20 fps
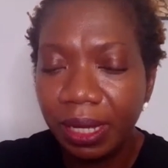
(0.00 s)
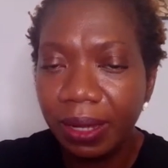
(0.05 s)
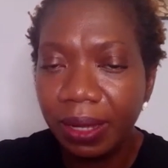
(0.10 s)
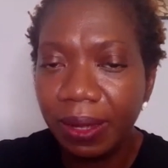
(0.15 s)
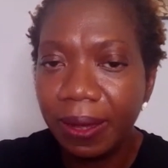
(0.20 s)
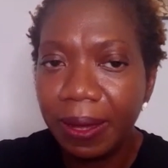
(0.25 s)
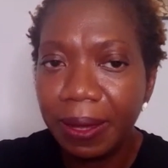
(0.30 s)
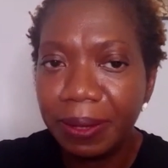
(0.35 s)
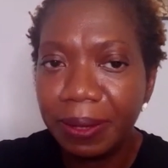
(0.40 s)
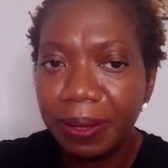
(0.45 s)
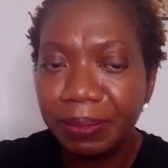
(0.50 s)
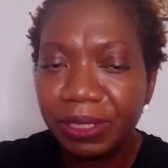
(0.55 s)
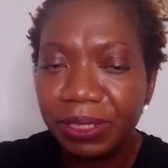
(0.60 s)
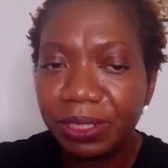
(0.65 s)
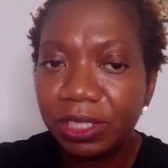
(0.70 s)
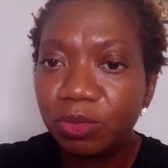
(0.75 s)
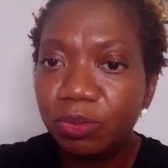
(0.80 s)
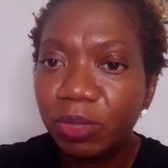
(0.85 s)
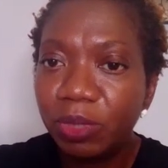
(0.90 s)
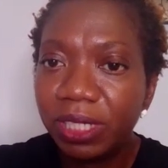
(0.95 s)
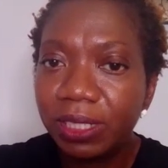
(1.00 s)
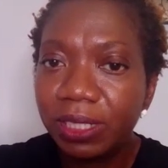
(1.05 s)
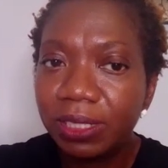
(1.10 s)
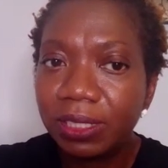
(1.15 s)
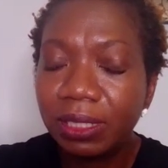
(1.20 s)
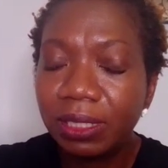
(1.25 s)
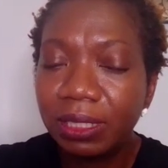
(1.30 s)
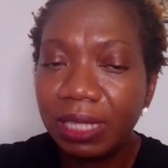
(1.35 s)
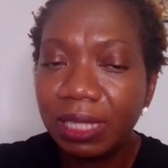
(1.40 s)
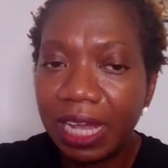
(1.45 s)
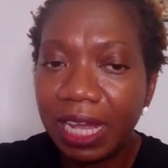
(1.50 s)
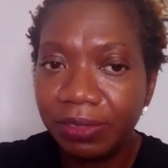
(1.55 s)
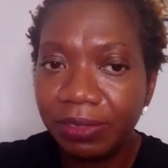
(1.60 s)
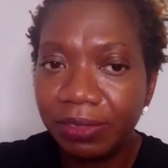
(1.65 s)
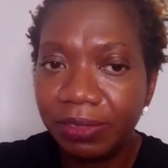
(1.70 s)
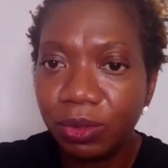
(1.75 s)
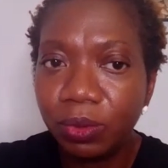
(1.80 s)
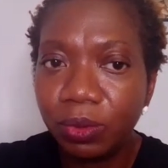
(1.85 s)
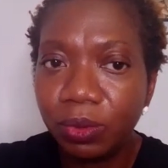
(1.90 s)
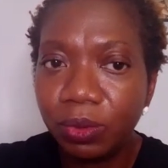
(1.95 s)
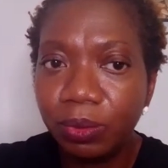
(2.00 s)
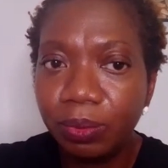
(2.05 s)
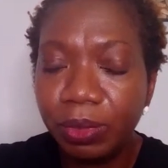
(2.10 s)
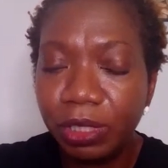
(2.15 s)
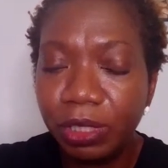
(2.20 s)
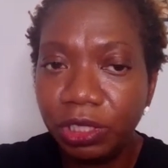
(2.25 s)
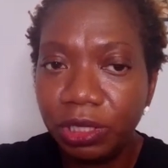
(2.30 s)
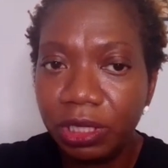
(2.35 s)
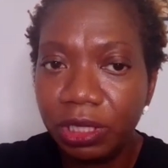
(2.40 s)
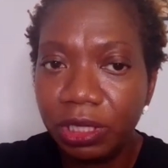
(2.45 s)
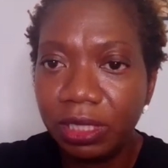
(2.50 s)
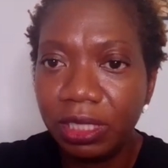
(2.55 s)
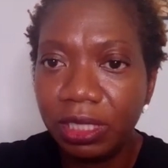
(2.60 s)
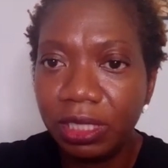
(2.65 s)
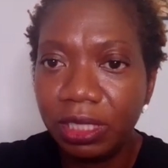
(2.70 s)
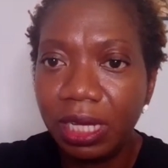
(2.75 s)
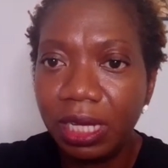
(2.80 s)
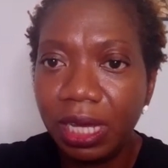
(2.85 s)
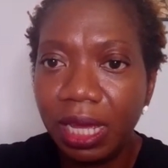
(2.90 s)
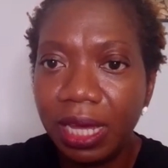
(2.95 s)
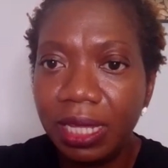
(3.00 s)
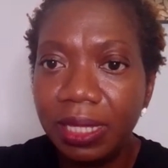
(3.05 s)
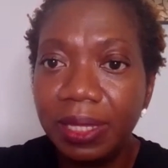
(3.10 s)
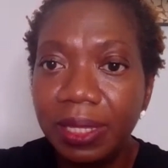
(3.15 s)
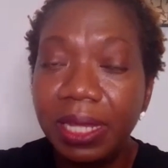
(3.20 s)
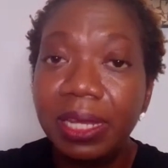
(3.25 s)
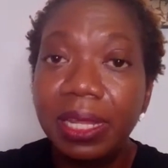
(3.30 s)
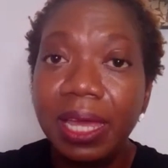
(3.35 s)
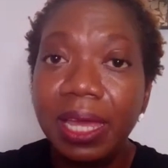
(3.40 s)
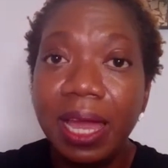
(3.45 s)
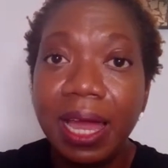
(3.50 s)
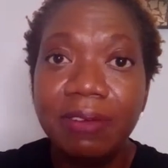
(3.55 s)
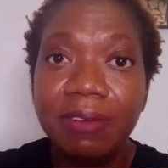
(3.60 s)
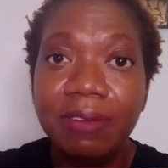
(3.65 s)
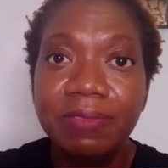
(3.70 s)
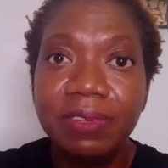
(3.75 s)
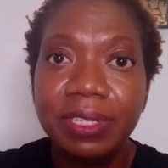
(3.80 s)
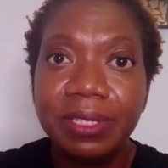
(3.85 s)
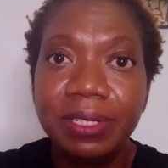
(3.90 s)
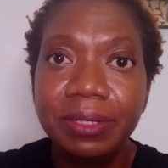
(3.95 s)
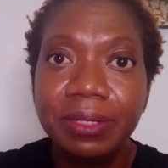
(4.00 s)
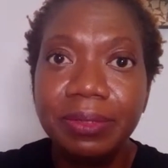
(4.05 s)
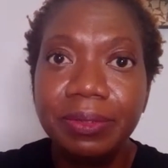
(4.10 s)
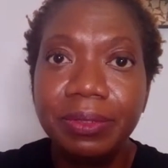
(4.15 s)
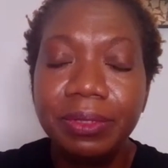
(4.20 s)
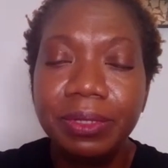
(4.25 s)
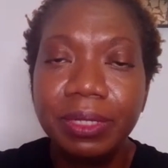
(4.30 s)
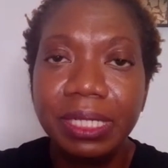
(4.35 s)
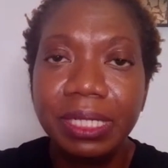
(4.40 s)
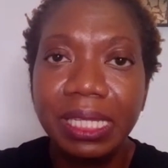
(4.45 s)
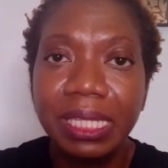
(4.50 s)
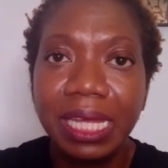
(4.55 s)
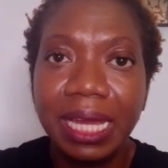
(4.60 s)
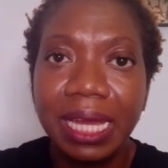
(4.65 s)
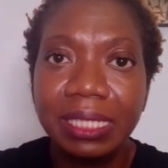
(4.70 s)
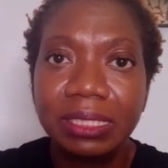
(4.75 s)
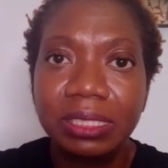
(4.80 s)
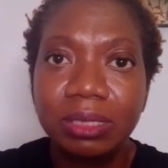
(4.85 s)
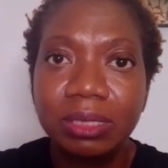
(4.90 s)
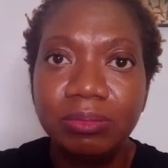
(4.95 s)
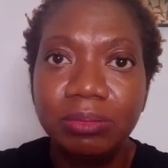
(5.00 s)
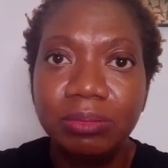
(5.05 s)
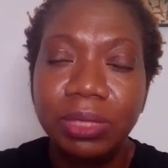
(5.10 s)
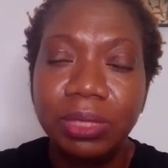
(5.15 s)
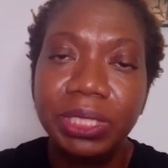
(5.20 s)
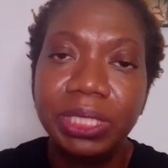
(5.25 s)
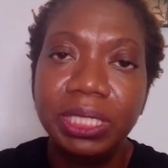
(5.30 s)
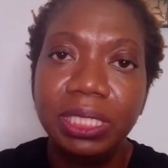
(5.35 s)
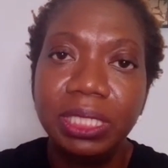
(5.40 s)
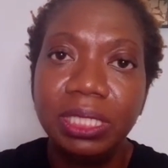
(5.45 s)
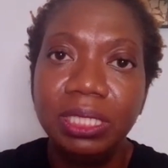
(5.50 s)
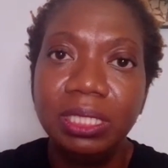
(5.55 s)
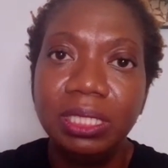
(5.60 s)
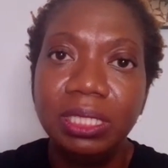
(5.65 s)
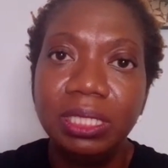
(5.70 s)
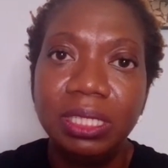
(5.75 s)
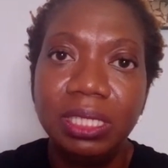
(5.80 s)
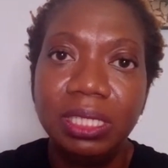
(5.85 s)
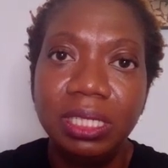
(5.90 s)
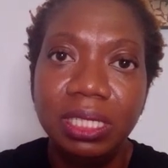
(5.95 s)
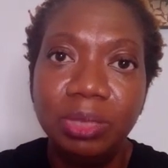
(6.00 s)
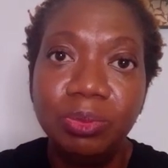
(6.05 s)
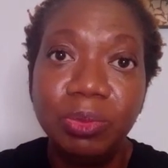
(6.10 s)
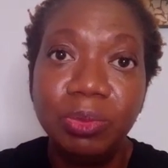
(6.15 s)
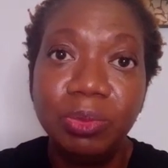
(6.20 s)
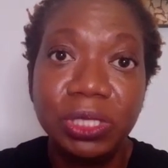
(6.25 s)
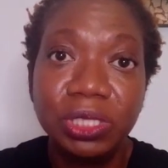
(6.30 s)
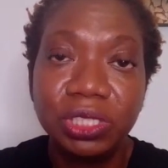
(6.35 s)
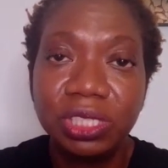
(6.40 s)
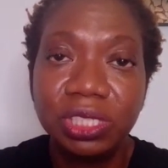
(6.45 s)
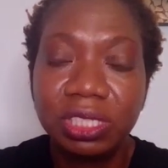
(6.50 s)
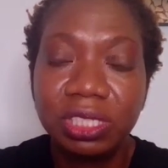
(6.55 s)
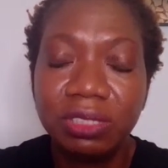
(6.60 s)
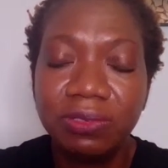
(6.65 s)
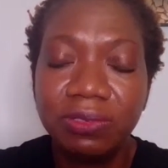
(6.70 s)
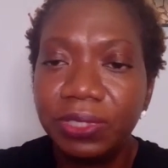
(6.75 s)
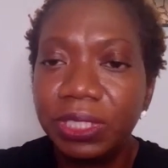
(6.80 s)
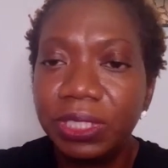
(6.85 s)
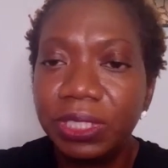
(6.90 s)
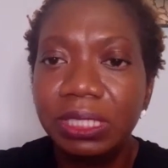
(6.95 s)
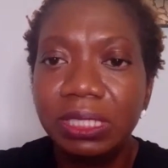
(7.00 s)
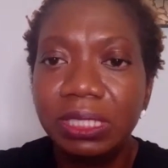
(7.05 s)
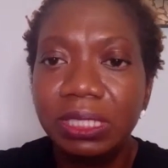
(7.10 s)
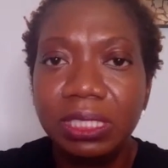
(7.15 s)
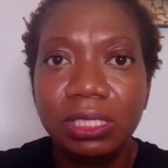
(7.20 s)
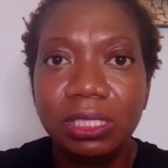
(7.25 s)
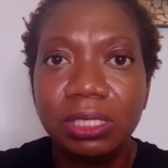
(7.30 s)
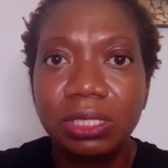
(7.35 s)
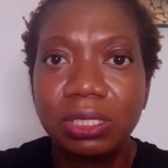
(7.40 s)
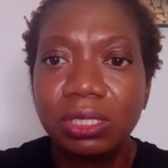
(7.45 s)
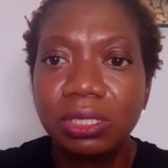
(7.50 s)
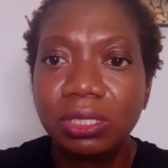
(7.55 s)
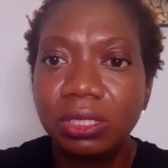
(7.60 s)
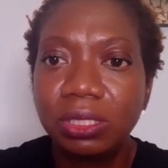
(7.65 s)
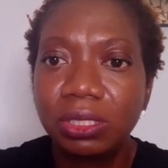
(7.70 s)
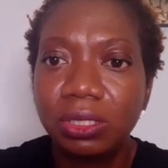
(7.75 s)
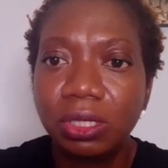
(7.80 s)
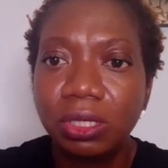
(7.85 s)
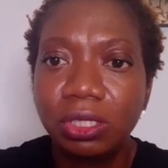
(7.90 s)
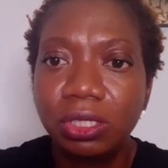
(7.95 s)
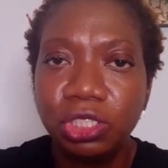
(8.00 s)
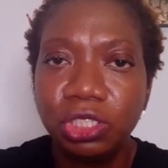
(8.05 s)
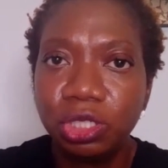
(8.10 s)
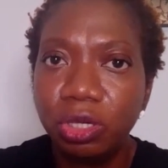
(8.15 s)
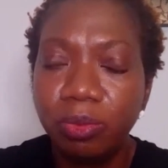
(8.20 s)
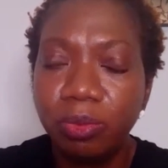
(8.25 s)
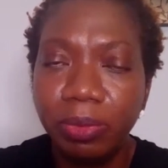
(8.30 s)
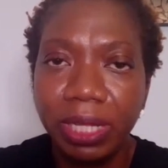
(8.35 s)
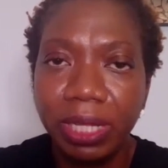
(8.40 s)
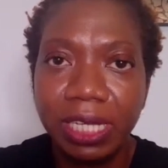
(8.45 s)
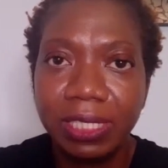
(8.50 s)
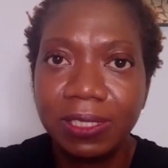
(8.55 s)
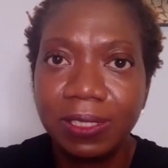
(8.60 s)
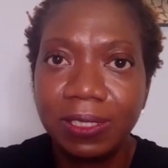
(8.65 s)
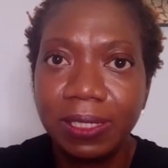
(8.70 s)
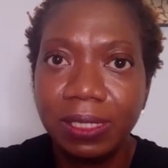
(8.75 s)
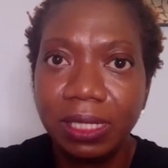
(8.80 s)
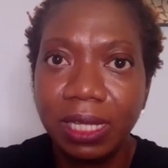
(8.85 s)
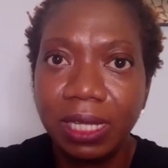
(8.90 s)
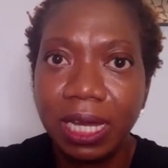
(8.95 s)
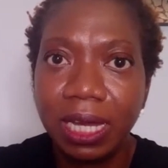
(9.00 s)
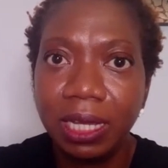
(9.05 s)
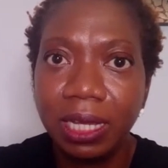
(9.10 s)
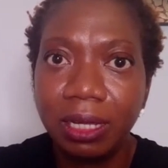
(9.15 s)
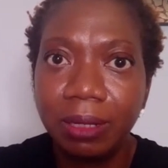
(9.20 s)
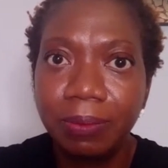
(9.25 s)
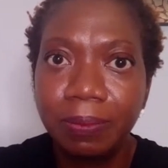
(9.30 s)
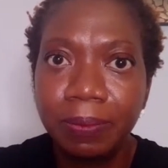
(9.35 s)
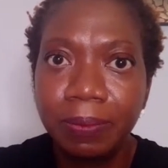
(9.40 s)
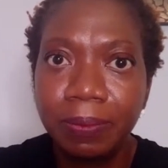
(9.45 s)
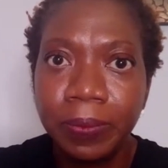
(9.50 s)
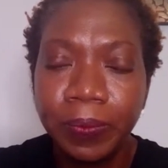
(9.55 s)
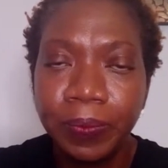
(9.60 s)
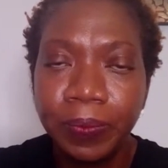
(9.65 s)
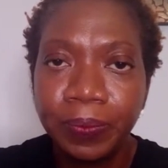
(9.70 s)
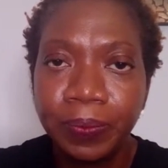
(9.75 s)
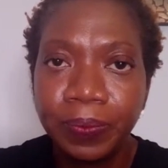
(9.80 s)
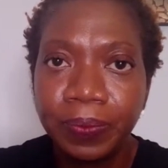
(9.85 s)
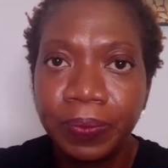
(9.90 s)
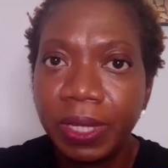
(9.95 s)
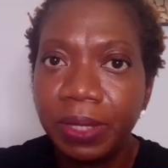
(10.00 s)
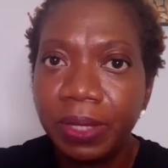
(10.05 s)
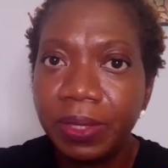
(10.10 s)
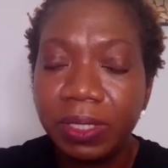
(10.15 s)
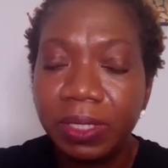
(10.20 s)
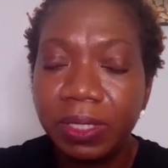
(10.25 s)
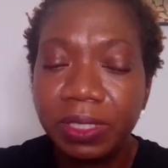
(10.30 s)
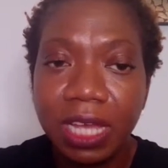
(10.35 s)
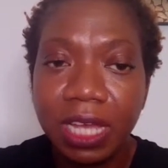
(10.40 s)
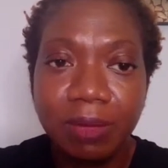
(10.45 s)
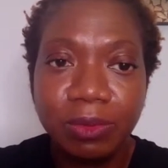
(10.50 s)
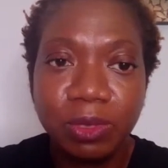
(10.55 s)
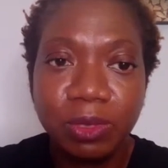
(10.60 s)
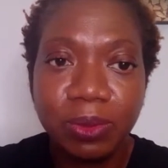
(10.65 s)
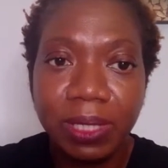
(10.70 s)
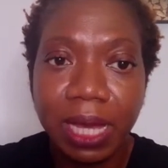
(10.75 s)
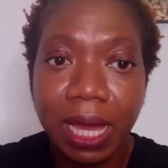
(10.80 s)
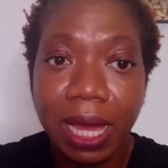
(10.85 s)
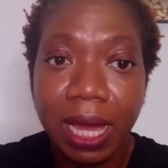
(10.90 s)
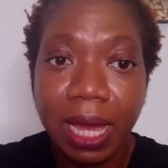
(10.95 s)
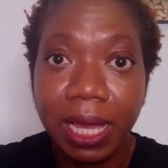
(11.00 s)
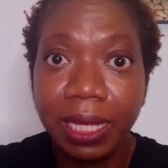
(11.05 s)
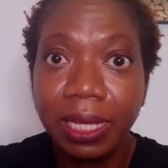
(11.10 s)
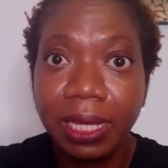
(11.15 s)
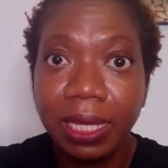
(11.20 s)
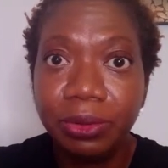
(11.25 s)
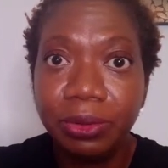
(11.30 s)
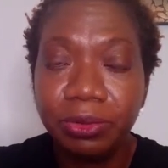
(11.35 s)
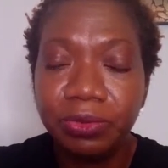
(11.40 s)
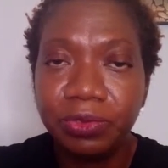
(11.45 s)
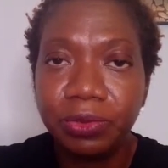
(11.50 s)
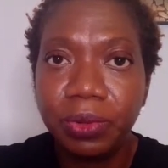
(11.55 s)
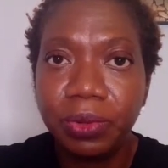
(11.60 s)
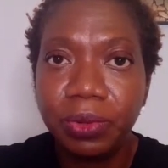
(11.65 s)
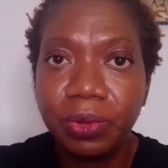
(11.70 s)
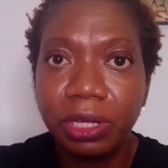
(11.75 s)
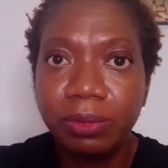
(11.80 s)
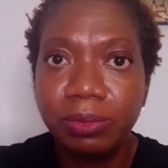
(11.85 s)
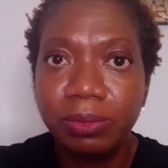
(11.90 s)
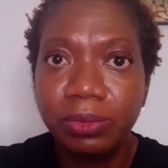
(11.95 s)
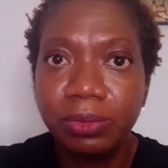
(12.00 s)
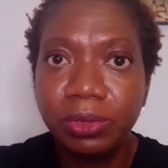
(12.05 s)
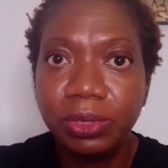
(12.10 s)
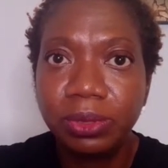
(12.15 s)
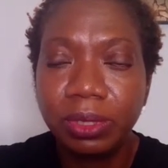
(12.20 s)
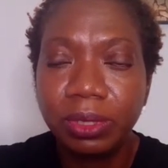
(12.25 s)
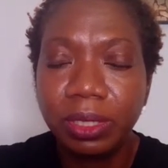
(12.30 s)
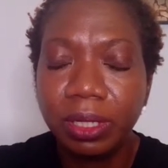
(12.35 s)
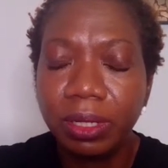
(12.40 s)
It just makes life so much easy. And then having that money emergency fund is such a blessing. Like there are times when I get overwhelmed,